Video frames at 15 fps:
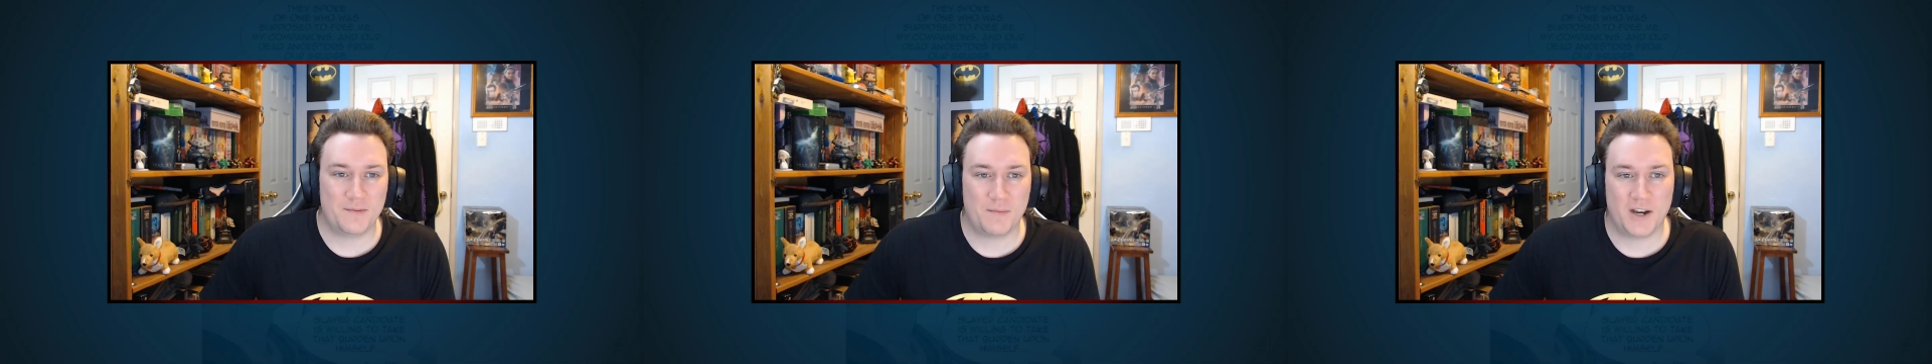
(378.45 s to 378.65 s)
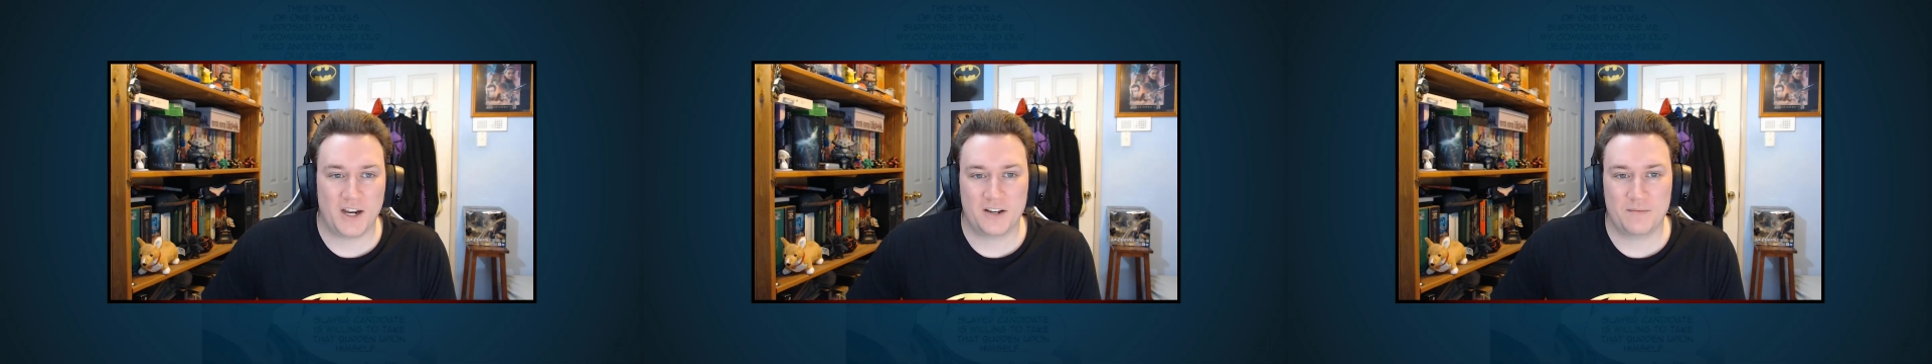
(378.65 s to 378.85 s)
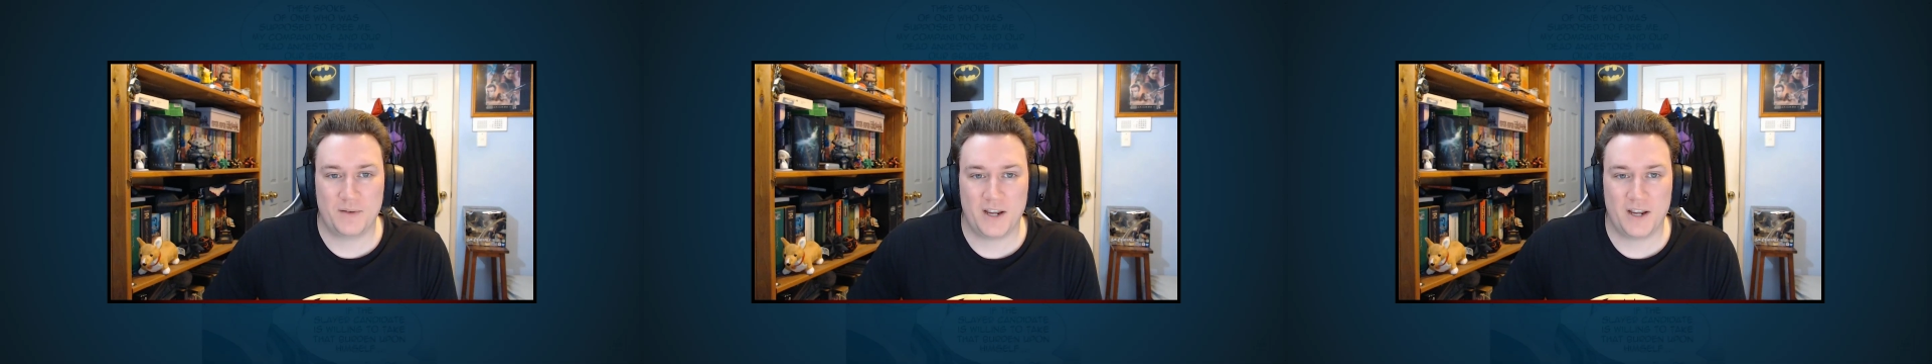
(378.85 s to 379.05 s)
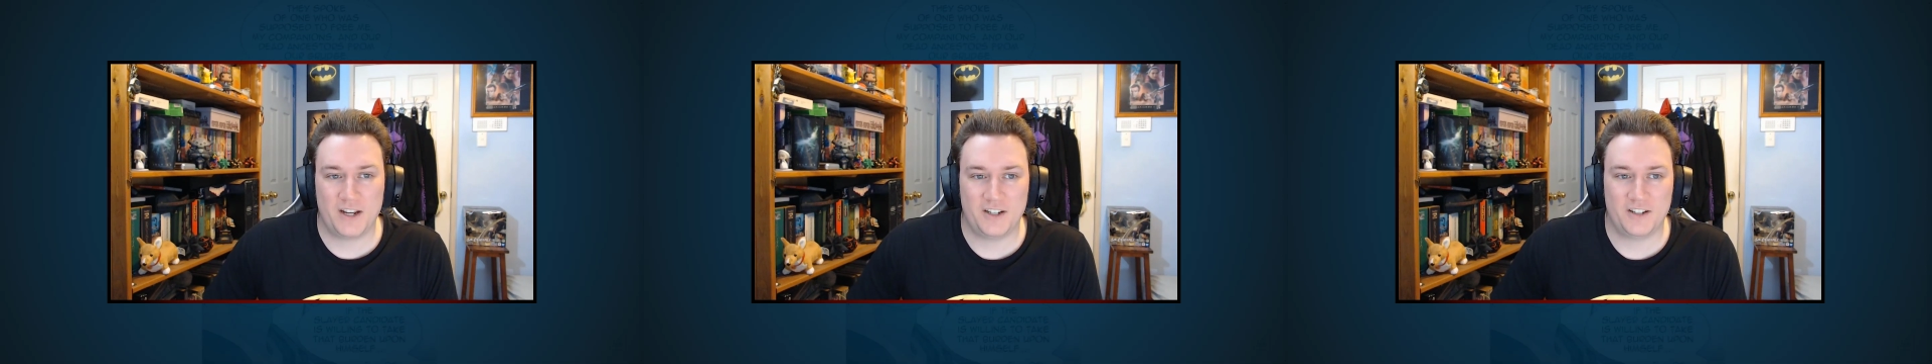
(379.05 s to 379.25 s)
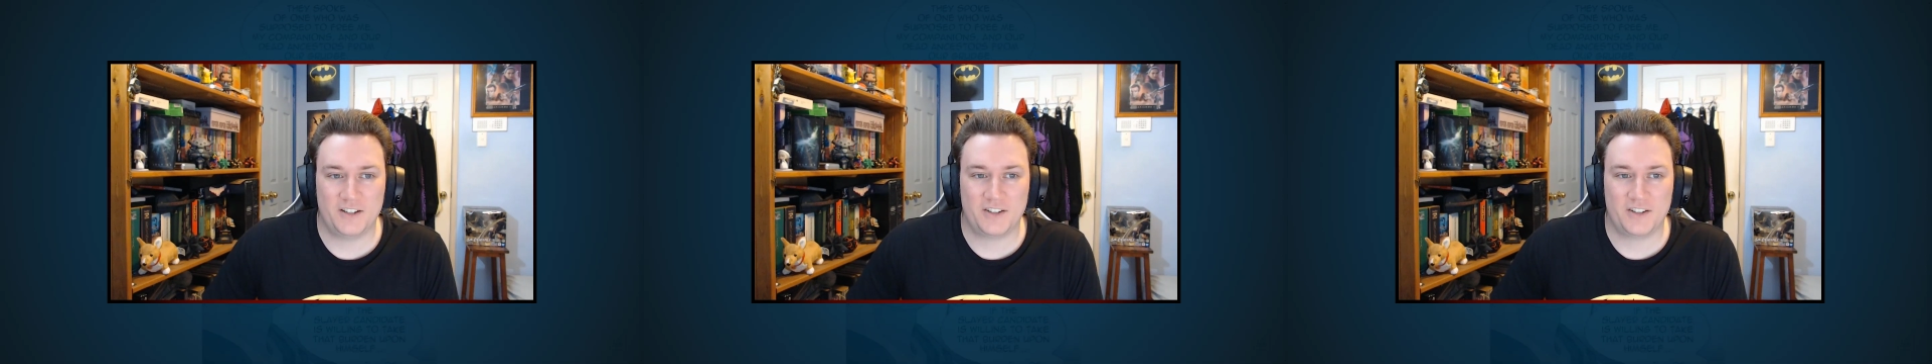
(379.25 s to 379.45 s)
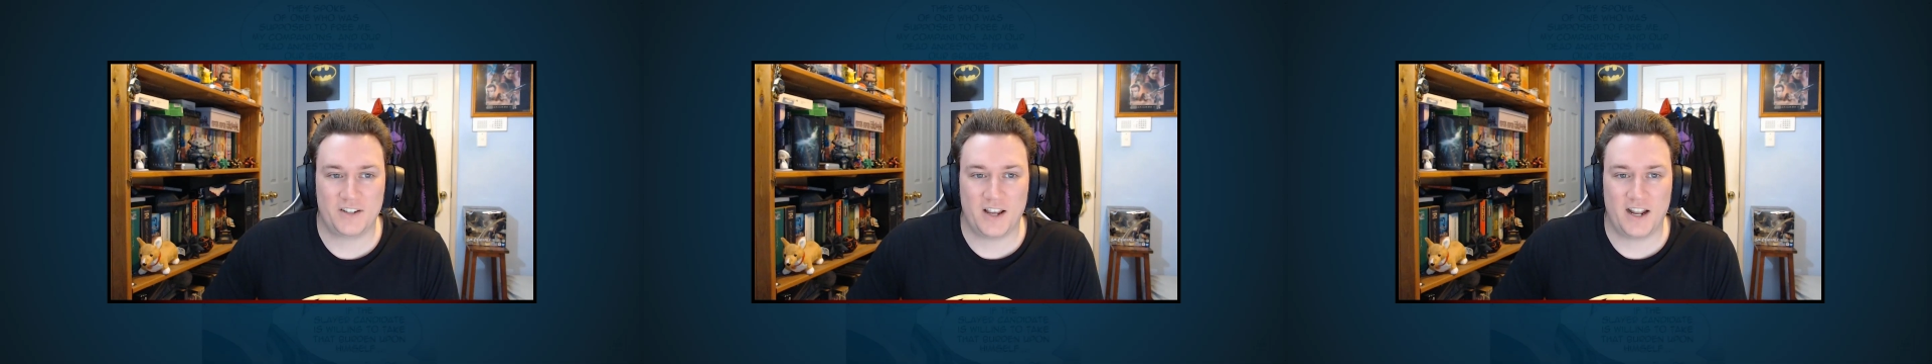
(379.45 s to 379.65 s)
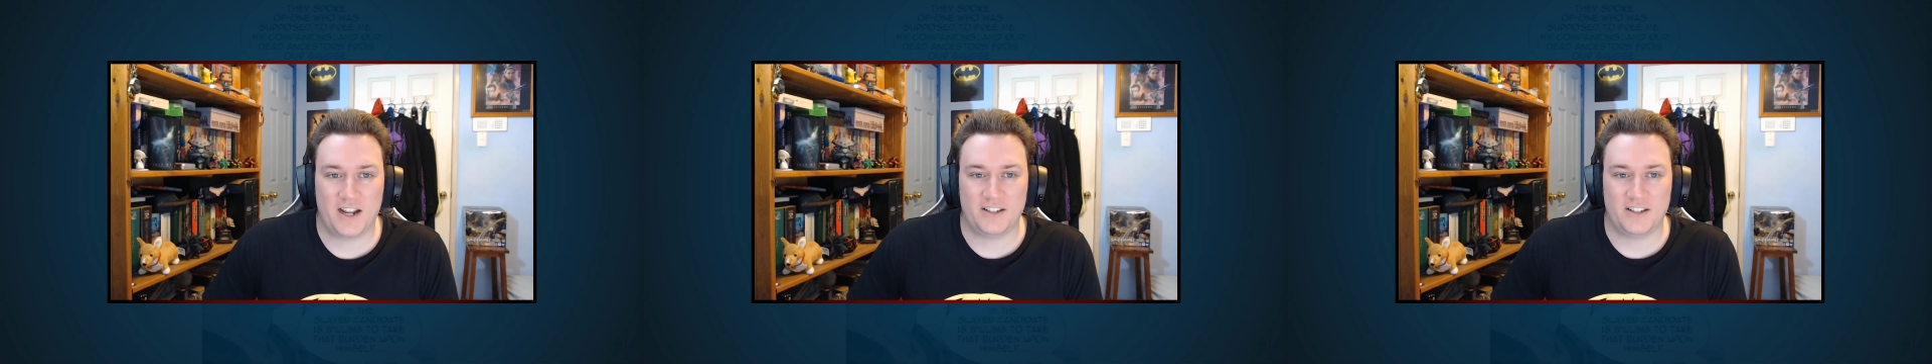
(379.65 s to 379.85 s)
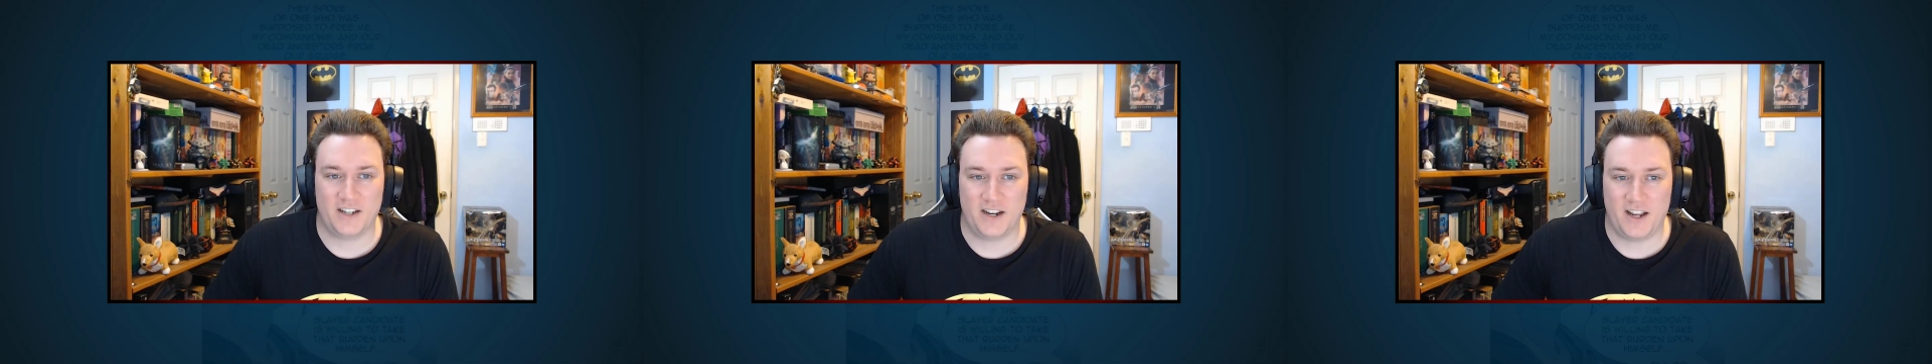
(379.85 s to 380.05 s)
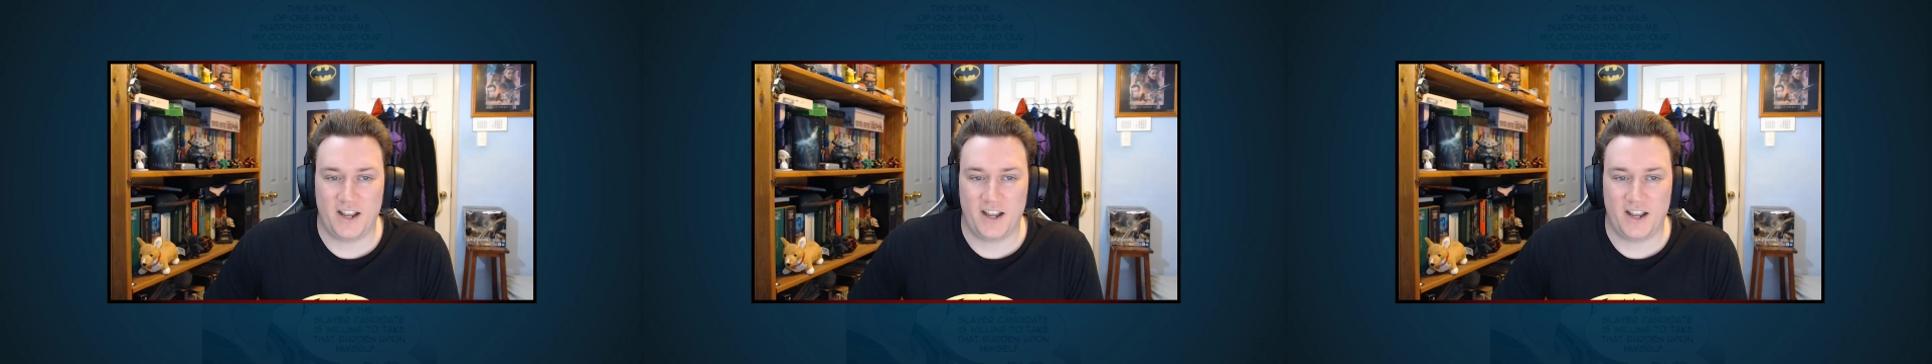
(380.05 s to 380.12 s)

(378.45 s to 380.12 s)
my companions, and our dead